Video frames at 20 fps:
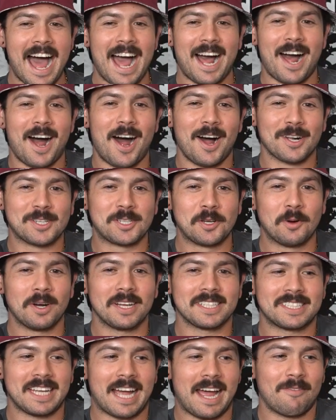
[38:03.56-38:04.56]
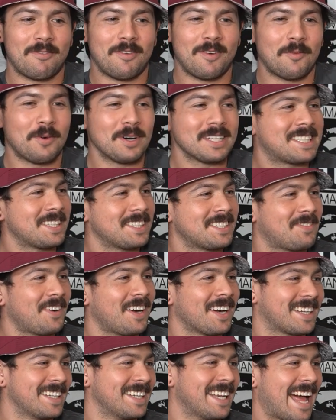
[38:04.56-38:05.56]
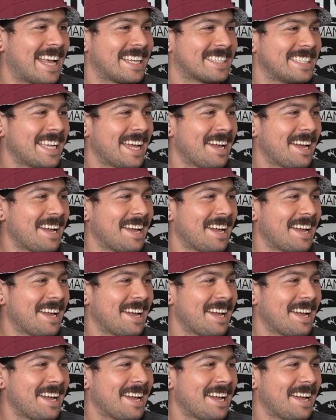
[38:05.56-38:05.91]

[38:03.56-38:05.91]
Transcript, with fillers: Hawk Tua what's his fucking last